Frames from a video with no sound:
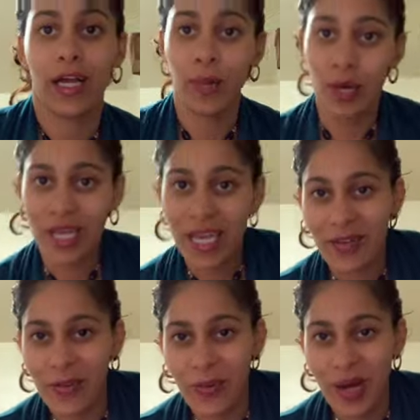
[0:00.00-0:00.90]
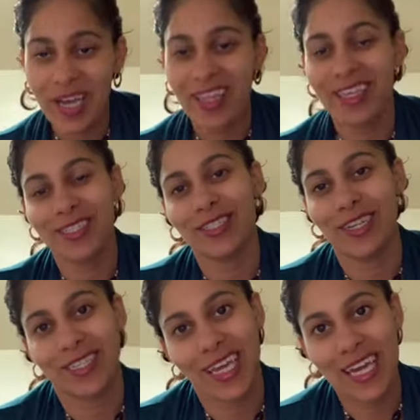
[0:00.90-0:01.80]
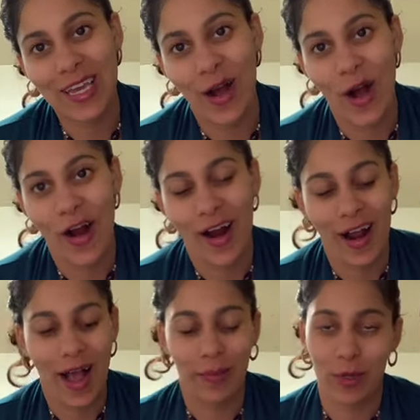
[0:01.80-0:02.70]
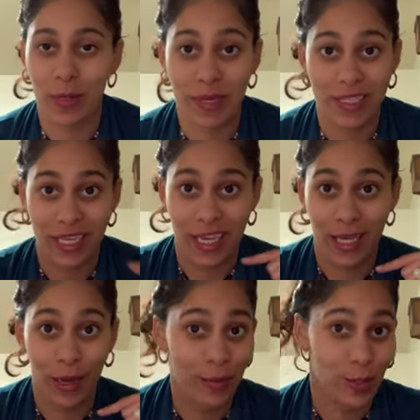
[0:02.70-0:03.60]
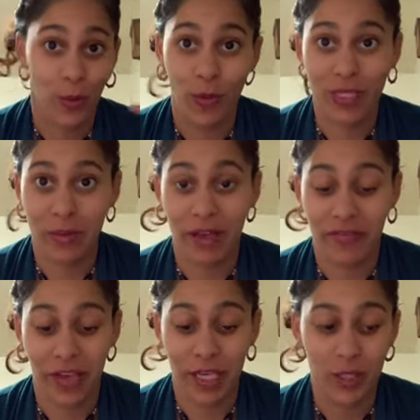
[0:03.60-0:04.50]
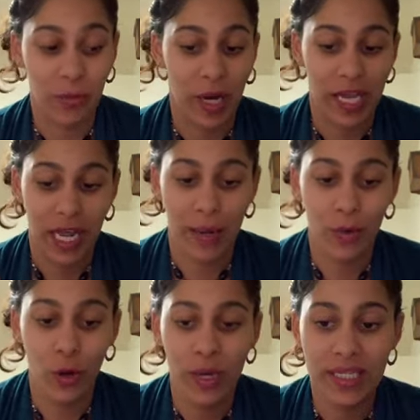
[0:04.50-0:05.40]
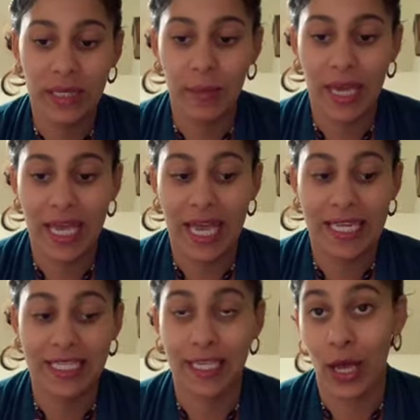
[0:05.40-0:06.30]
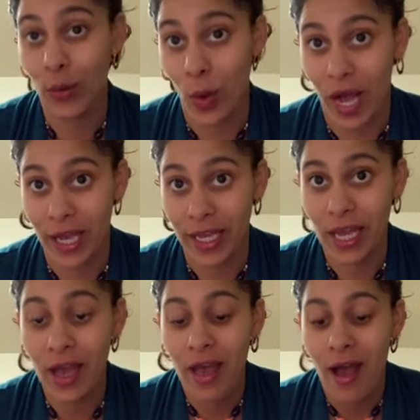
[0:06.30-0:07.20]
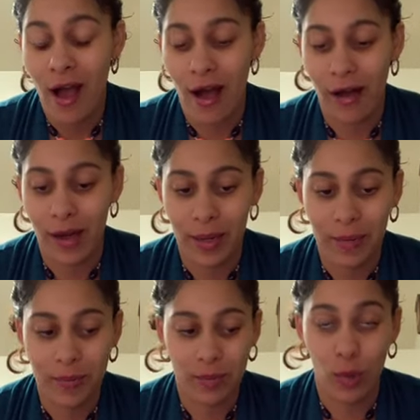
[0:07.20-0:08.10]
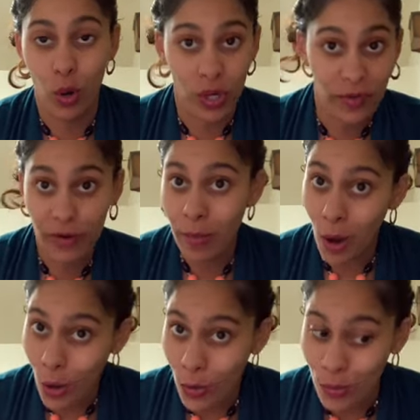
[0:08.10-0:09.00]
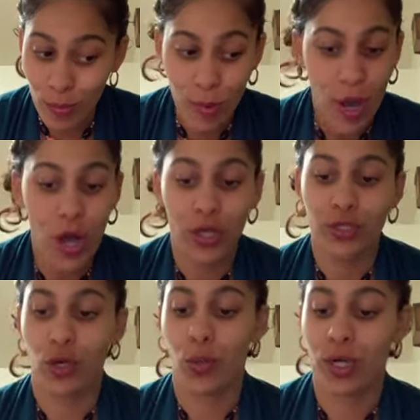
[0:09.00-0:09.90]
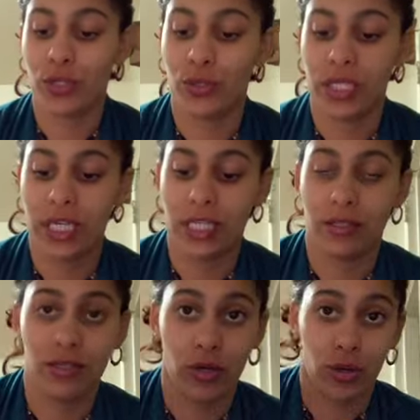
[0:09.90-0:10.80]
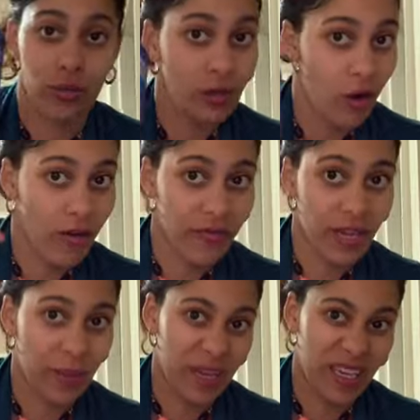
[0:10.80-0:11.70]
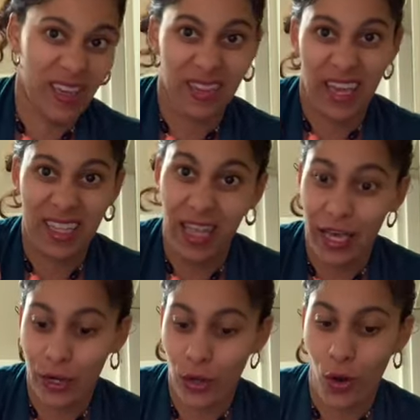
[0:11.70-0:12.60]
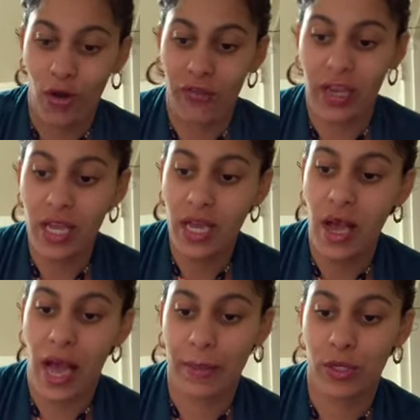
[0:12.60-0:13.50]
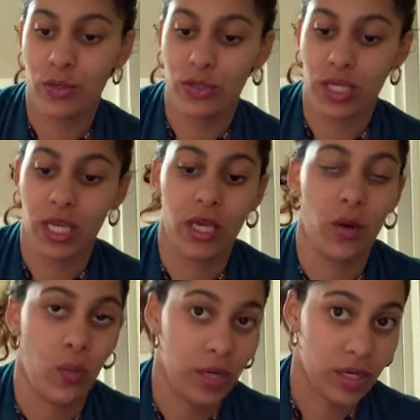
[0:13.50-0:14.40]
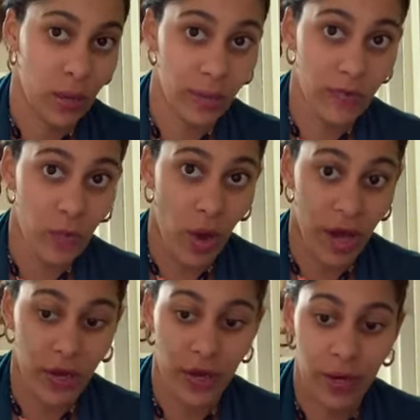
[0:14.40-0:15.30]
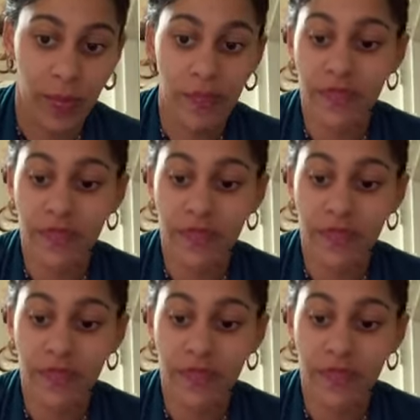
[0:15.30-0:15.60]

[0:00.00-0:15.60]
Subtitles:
Good morning, everyone. This is Jessica ER. I'm going to be standing up so you won't see my face, but I'm going to make a DIY mocha from home. So what you'll need is your own coffee. I'm making like a lighter coffee. I'm using 1 cup of water.